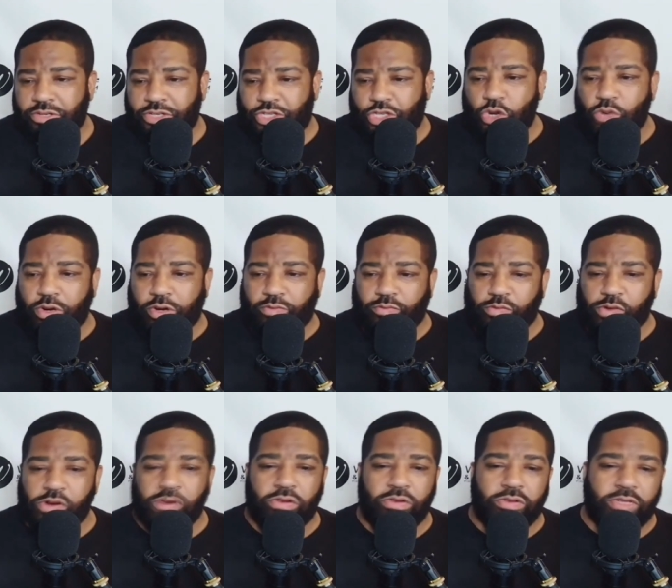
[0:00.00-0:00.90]
Stewart
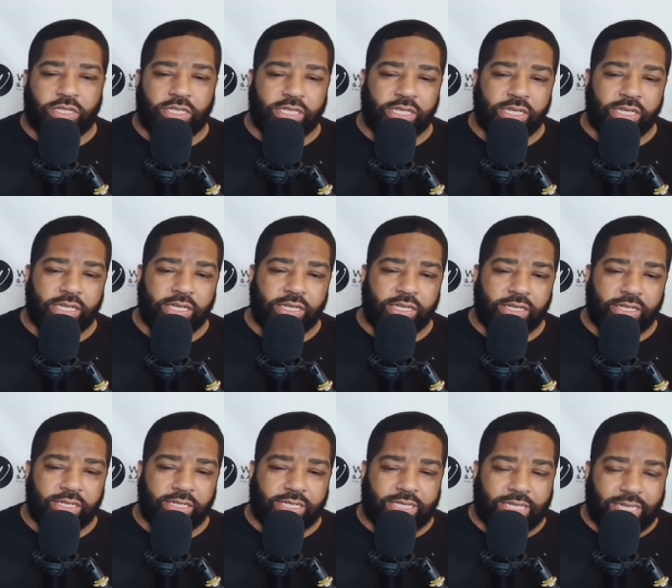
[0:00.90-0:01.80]
Rhodes,
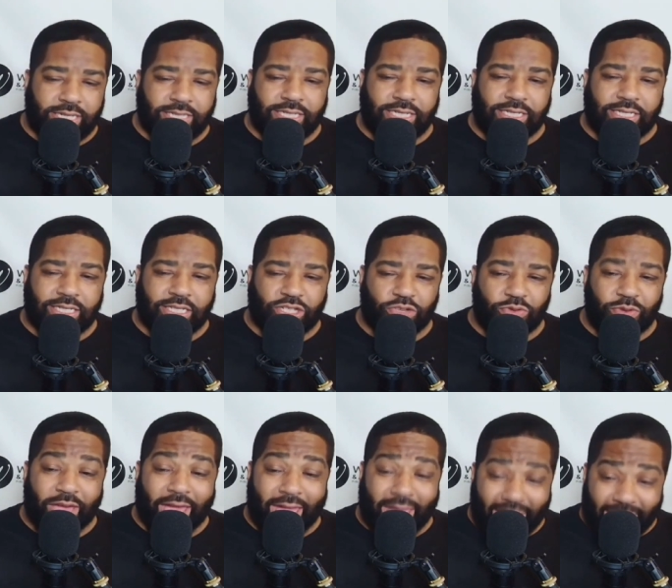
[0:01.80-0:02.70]
sentenced
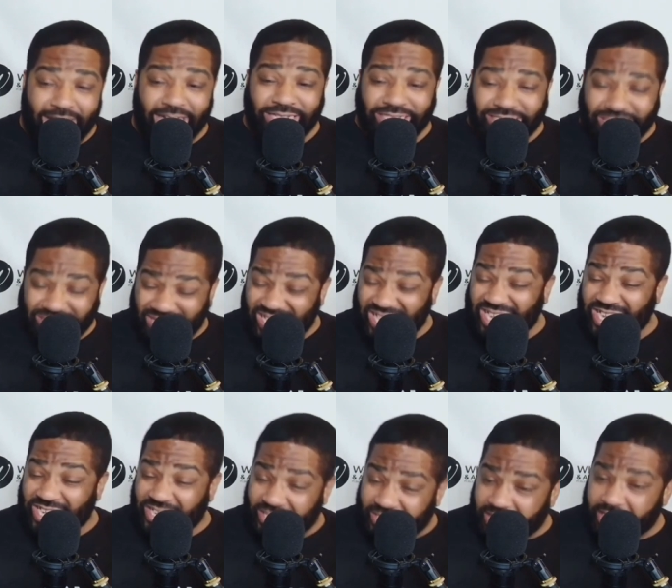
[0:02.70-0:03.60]
to
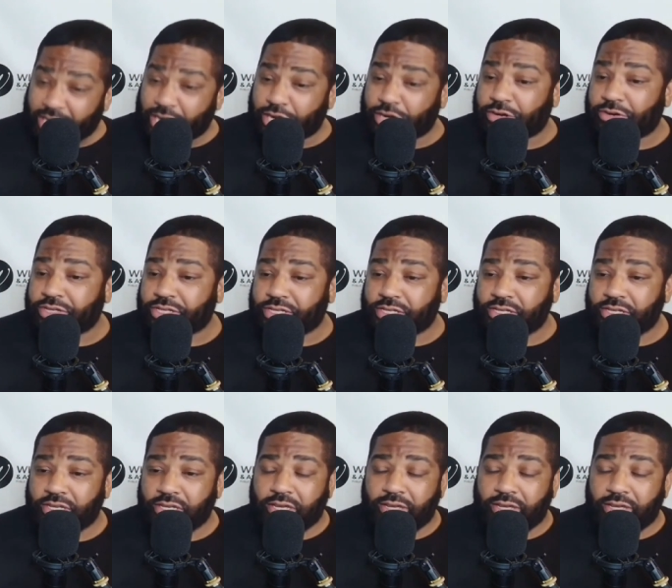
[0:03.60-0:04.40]
18 years